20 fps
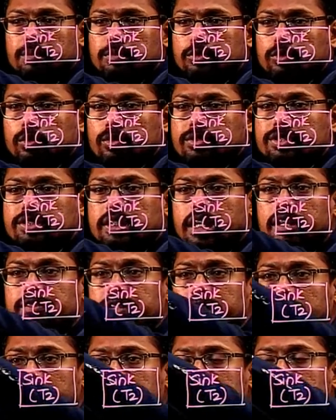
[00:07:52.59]
source
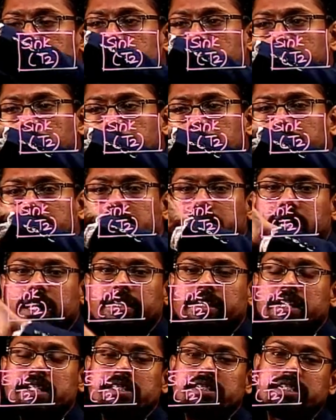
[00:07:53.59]
T1 and I'm keeping it at
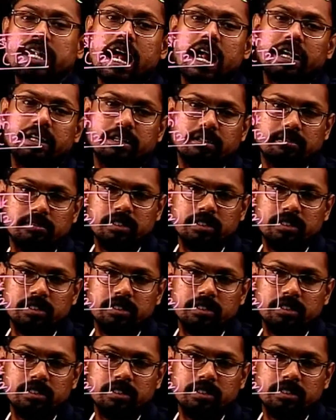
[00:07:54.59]
the stand.